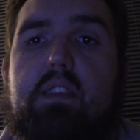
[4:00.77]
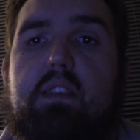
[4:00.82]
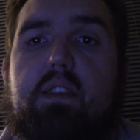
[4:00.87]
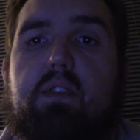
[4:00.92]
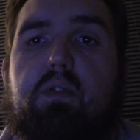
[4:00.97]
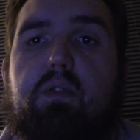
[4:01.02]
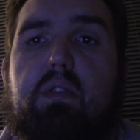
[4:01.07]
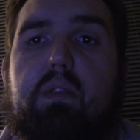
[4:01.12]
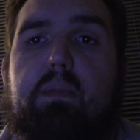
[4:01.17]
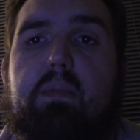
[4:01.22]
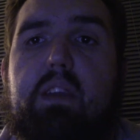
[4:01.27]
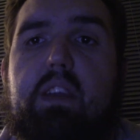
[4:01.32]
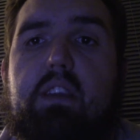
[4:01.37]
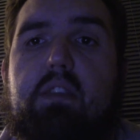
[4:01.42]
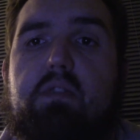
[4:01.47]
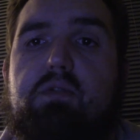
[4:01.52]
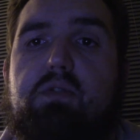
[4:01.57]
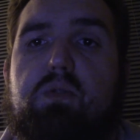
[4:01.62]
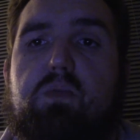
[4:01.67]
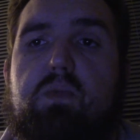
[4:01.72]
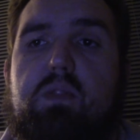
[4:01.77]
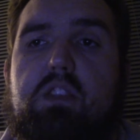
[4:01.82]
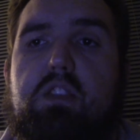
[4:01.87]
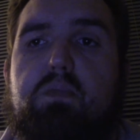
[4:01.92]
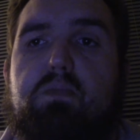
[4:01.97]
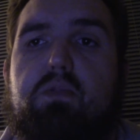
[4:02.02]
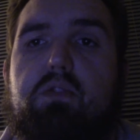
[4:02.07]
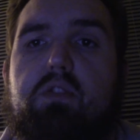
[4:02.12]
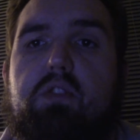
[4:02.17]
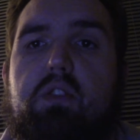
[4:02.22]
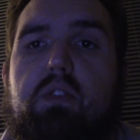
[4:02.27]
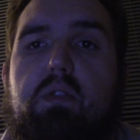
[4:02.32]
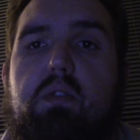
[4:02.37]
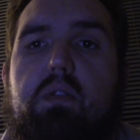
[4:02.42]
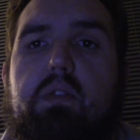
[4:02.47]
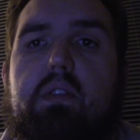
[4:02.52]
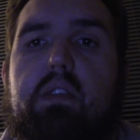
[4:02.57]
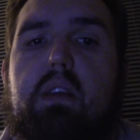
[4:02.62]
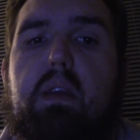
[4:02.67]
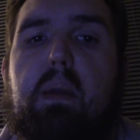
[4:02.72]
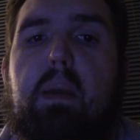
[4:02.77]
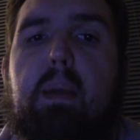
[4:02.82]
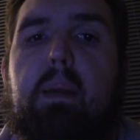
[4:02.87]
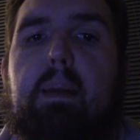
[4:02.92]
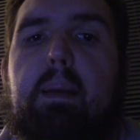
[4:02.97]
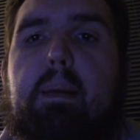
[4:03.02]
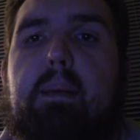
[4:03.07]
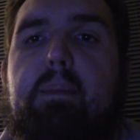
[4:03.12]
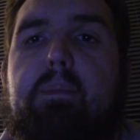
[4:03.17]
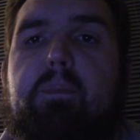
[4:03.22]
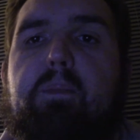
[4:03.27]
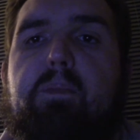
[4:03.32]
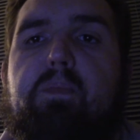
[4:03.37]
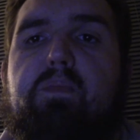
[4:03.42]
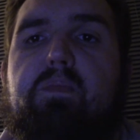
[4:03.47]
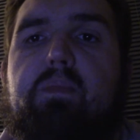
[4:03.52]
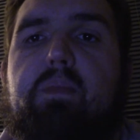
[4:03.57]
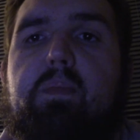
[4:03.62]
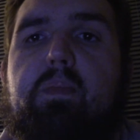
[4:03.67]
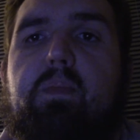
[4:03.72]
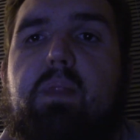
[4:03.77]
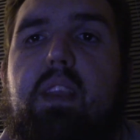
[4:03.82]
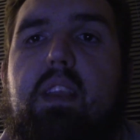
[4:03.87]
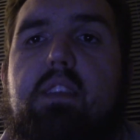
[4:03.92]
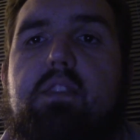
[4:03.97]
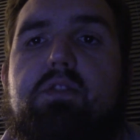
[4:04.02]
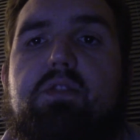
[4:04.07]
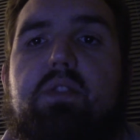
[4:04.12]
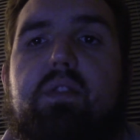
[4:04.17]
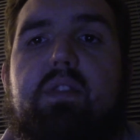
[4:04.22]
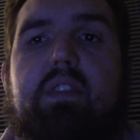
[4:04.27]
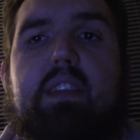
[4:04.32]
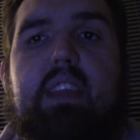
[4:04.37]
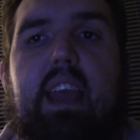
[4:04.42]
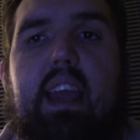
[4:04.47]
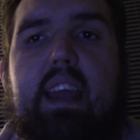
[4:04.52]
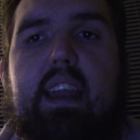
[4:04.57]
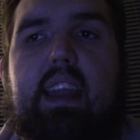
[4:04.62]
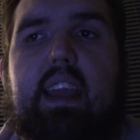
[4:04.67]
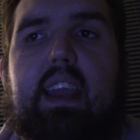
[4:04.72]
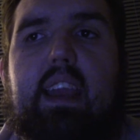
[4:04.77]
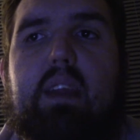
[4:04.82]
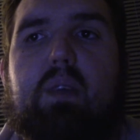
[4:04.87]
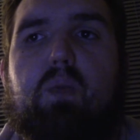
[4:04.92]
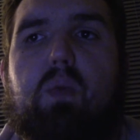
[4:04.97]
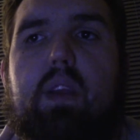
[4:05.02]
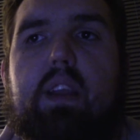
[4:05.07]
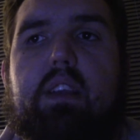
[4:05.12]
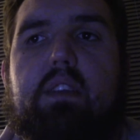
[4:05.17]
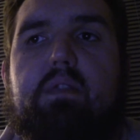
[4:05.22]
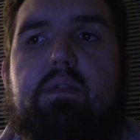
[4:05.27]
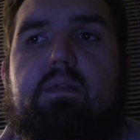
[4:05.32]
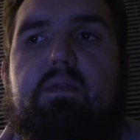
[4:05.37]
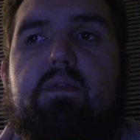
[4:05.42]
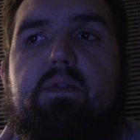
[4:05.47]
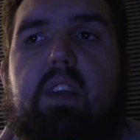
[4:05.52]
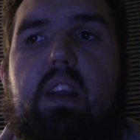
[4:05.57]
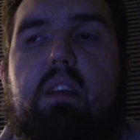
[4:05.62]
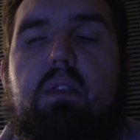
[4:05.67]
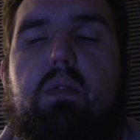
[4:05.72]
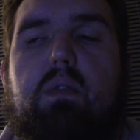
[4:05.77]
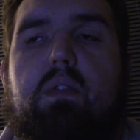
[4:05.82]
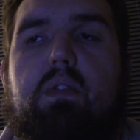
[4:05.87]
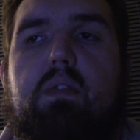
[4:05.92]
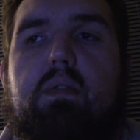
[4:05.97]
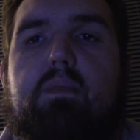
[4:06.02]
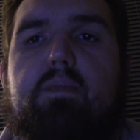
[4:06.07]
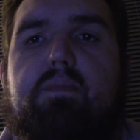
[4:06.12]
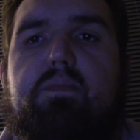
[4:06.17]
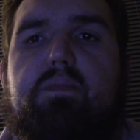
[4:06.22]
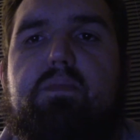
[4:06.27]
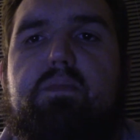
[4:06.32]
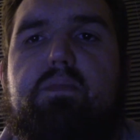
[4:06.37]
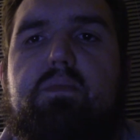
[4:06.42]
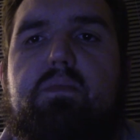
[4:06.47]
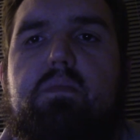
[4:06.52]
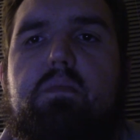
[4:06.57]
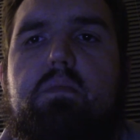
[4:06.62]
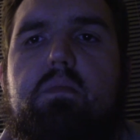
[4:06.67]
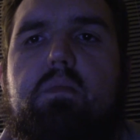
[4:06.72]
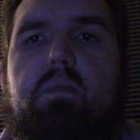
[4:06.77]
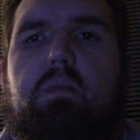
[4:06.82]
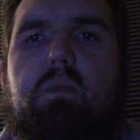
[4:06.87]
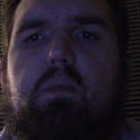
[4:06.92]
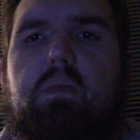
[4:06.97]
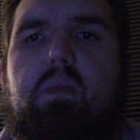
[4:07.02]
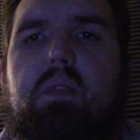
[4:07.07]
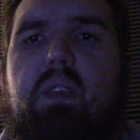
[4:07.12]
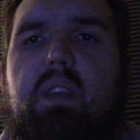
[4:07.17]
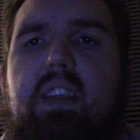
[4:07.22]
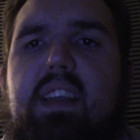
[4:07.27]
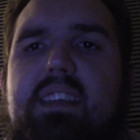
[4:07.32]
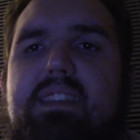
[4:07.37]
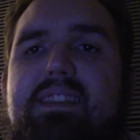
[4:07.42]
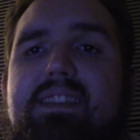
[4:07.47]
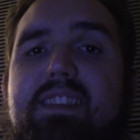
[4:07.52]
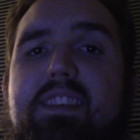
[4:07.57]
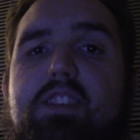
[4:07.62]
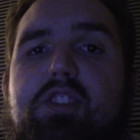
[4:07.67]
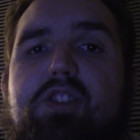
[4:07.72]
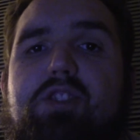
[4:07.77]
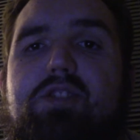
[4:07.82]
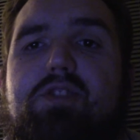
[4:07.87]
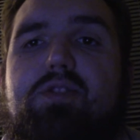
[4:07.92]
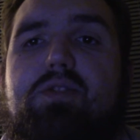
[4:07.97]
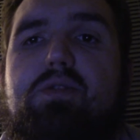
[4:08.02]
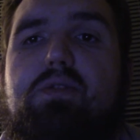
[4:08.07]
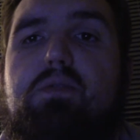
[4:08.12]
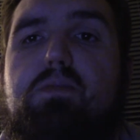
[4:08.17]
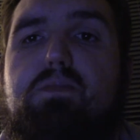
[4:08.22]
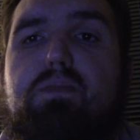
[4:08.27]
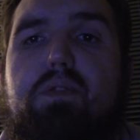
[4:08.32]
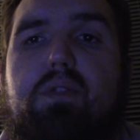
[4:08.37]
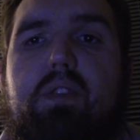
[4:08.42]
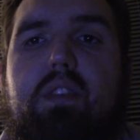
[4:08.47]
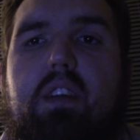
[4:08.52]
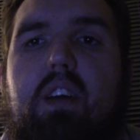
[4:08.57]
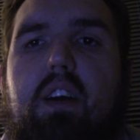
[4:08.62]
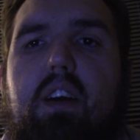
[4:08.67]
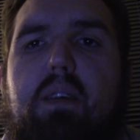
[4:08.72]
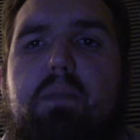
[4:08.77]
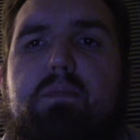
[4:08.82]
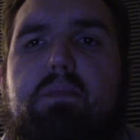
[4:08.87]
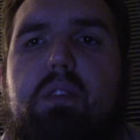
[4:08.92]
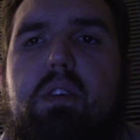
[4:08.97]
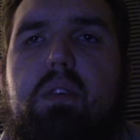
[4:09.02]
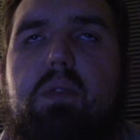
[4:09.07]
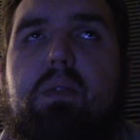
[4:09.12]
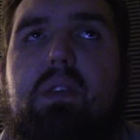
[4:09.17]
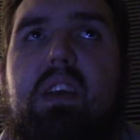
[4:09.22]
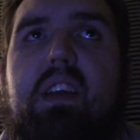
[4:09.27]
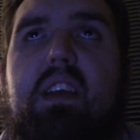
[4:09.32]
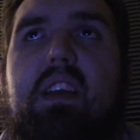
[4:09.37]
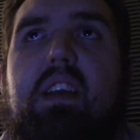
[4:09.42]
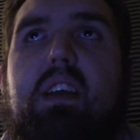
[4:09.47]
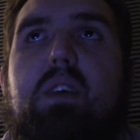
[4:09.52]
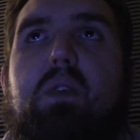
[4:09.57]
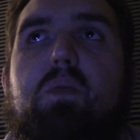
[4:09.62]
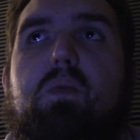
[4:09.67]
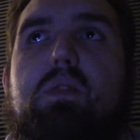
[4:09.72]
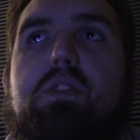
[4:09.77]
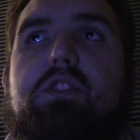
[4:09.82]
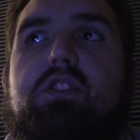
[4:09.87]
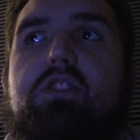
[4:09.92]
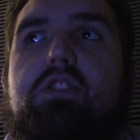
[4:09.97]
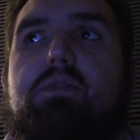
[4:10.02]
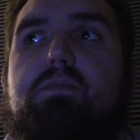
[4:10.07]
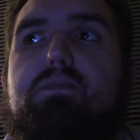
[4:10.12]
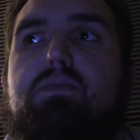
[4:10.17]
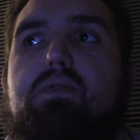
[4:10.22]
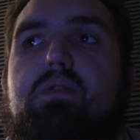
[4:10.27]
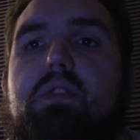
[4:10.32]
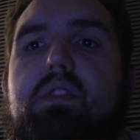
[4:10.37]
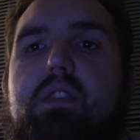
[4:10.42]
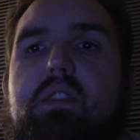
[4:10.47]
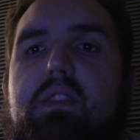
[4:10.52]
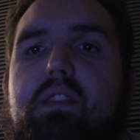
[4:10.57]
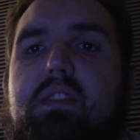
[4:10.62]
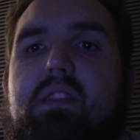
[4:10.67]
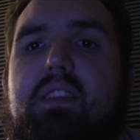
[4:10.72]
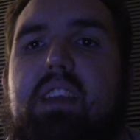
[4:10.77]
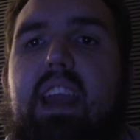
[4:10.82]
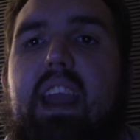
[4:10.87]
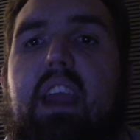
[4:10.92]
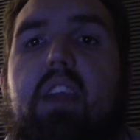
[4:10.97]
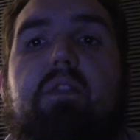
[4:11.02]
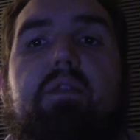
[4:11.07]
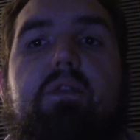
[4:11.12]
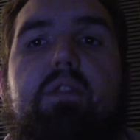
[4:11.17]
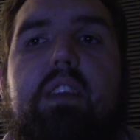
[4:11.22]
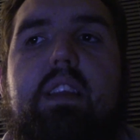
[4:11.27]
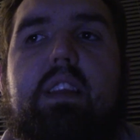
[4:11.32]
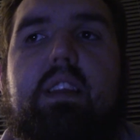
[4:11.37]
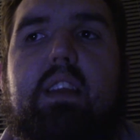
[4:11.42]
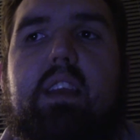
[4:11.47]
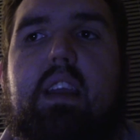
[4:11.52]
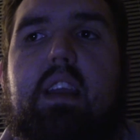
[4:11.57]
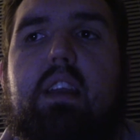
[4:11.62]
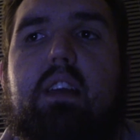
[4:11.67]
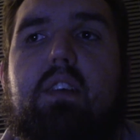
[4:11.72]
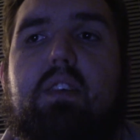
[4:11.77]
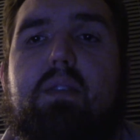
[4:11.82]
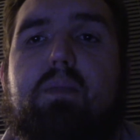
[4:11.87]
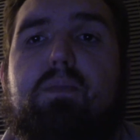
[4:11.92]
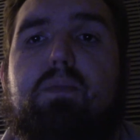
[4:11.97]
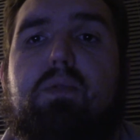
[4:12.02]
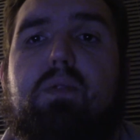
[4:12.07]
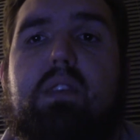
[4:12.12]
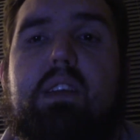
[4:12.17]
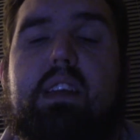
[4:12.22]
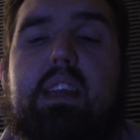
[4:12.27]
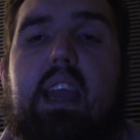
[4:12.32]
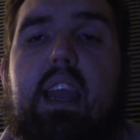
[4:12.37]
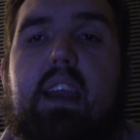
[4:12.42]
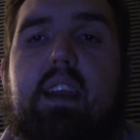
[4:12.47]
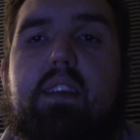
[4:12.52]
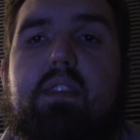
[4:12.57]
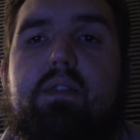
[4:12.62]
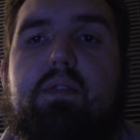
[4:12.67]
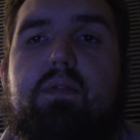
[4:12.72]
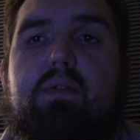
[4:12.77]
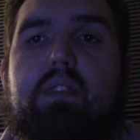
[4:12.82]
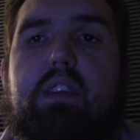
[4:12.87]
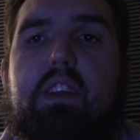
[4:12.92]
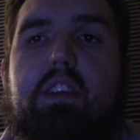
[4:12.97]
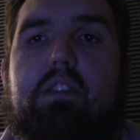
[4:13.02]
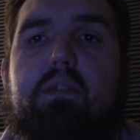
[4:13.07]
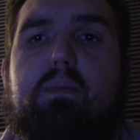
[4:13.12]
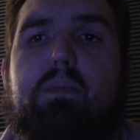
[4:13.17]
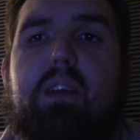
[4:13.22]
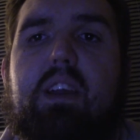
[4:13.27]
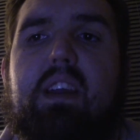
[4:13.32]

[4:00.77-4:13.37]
can only be used once per turn. So that had Wayun Veril as this super combo once you put everything on a Borg tactical cube